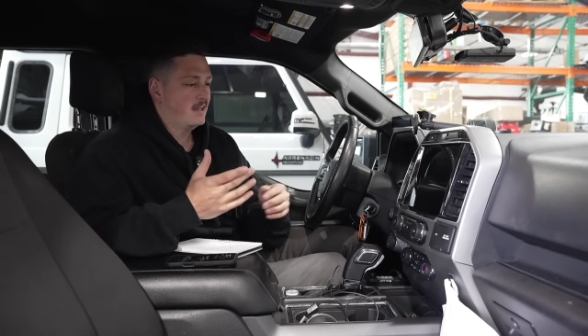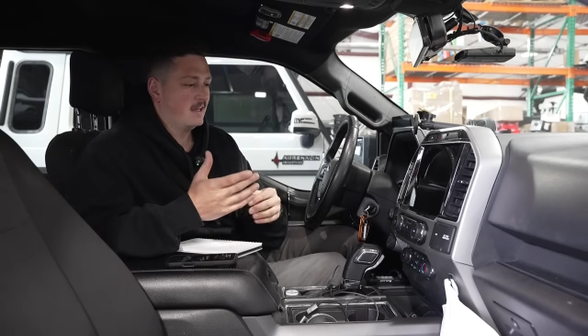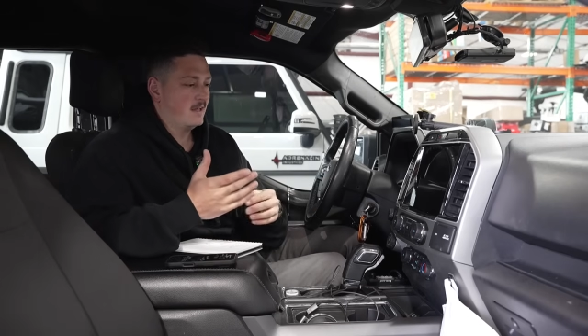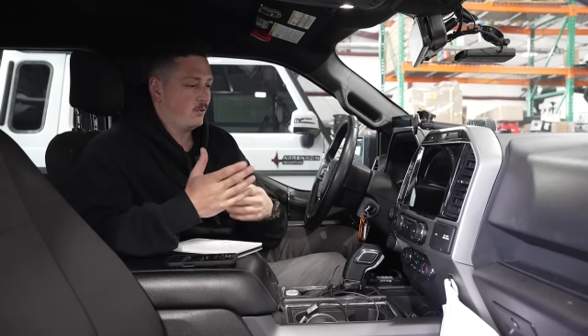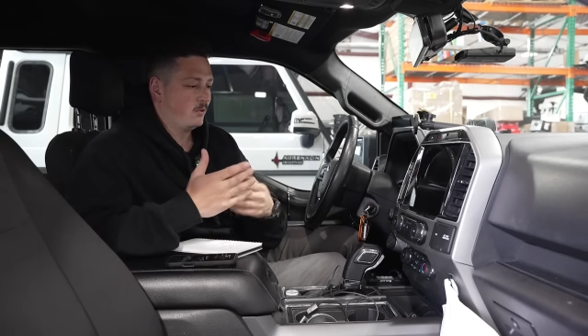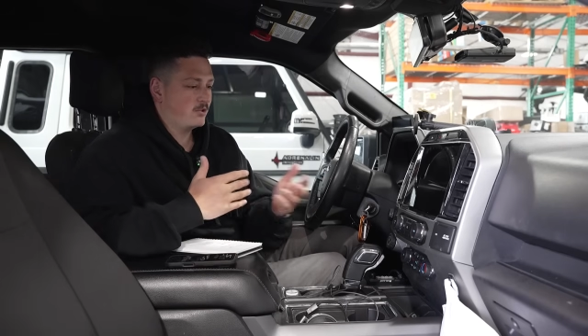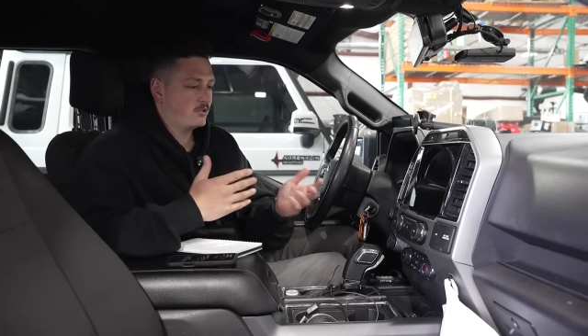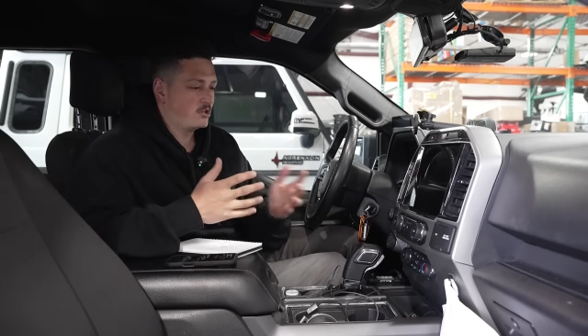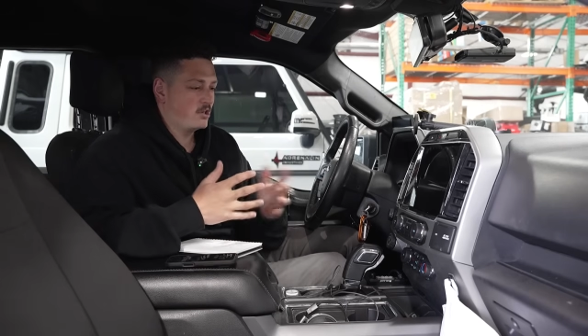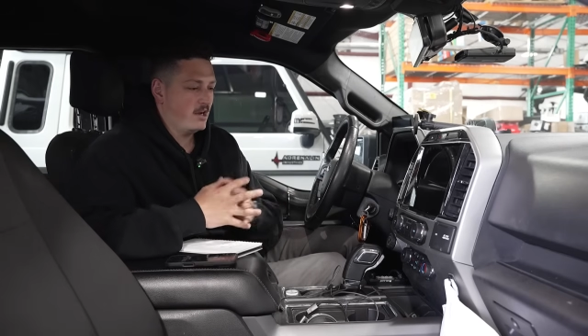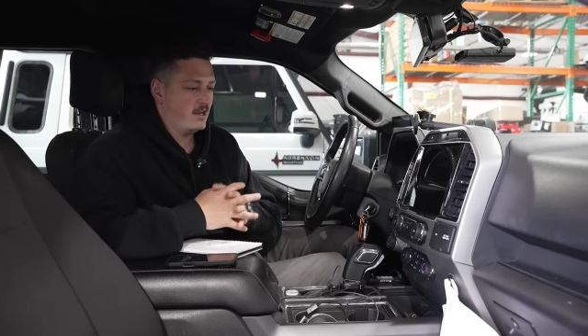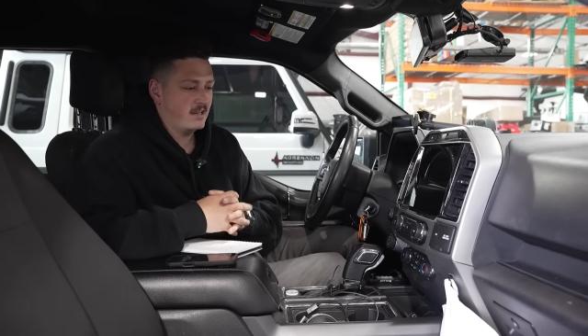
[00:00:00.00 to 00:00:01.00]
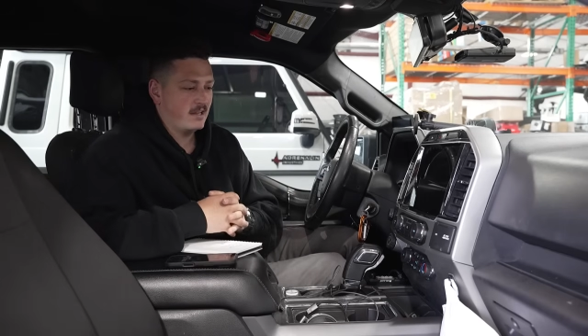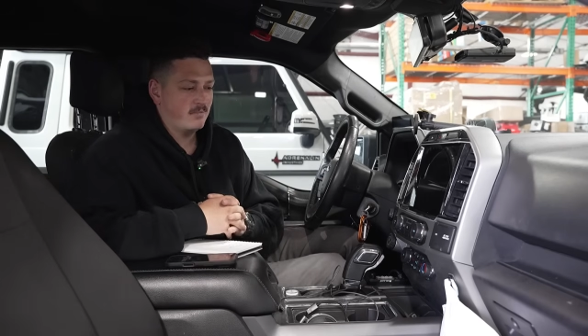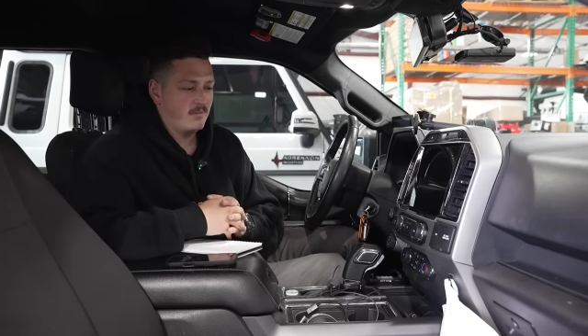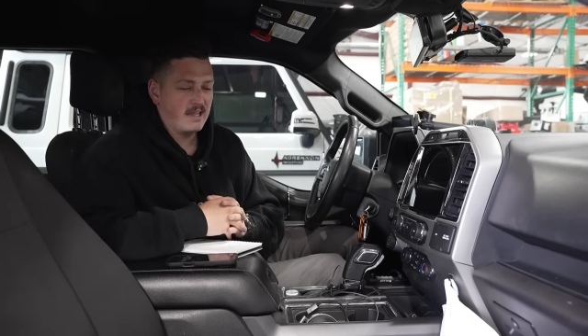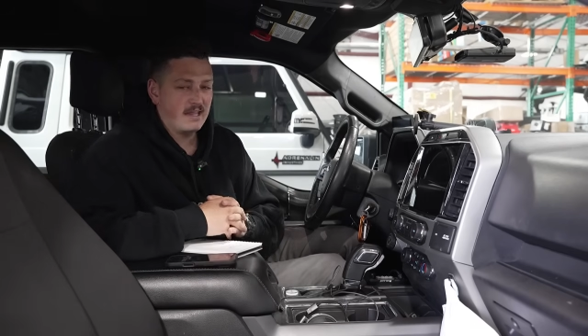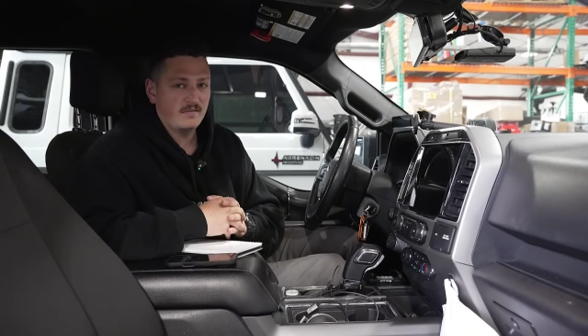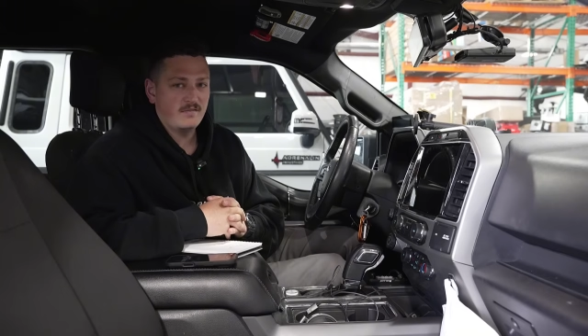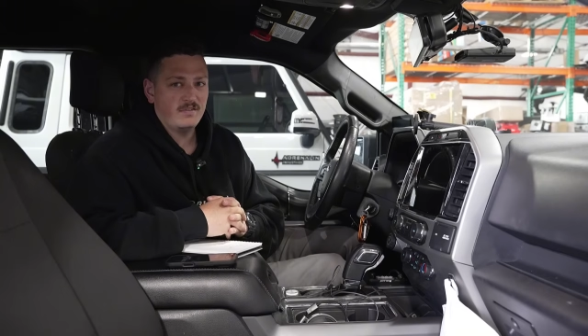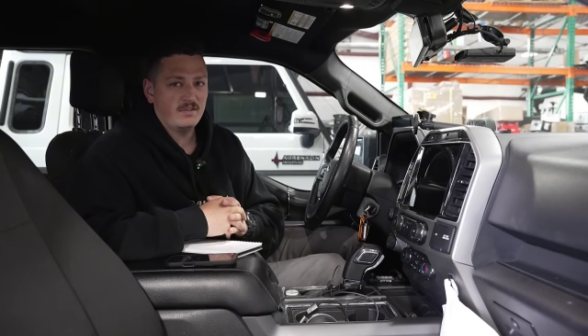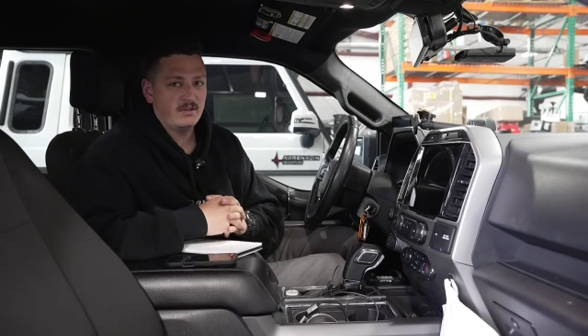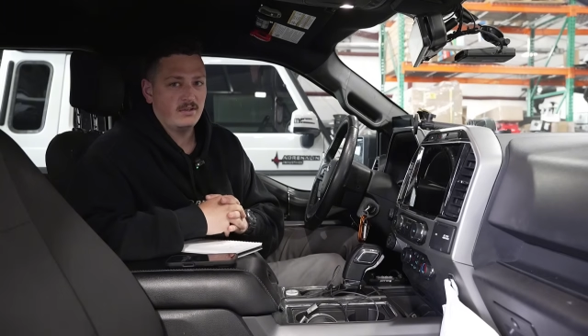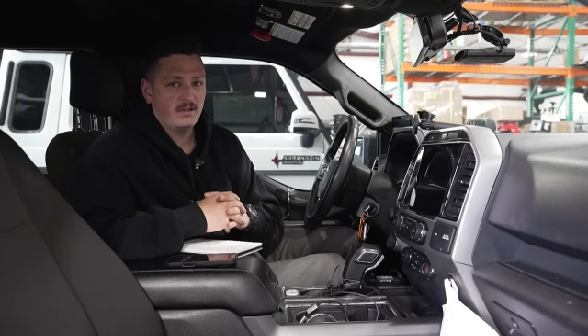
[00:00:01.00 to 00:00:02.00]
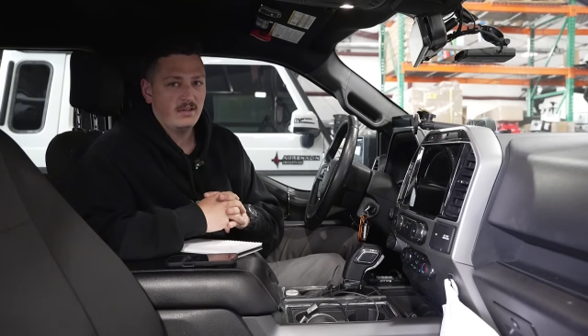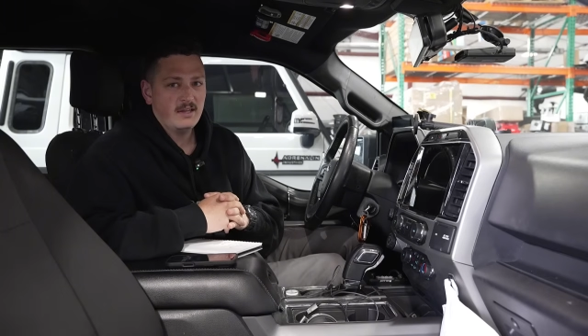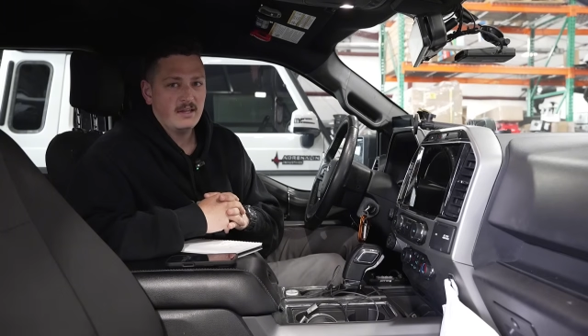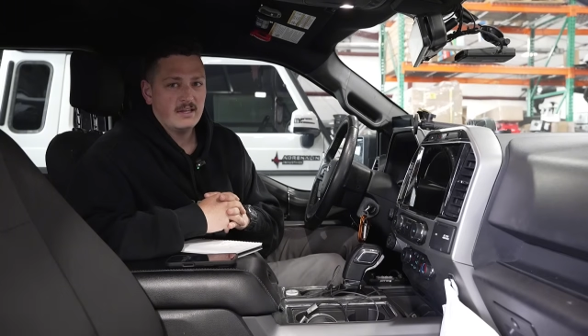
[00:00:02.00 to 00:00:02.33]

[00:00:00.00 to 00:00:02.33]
an older truck and make it feel